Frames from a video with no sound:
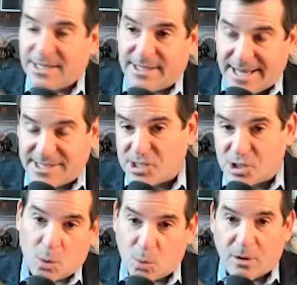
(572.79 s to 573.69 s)
gets his
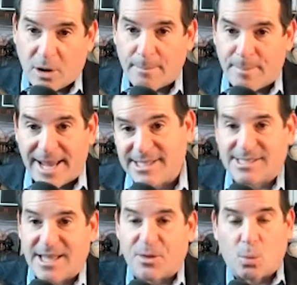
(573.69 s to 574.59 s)
own runner on base
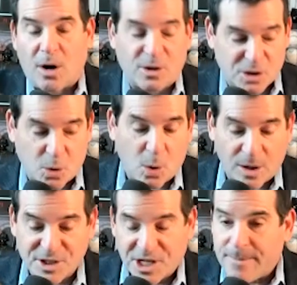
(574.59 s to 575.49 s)
and then the runner
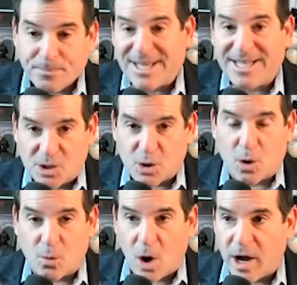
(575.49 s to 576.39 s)
scores, it's an
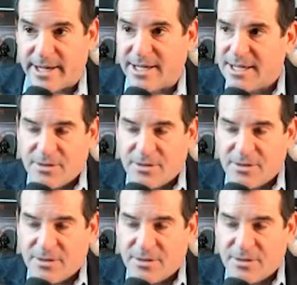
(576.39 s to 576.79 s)
earned run.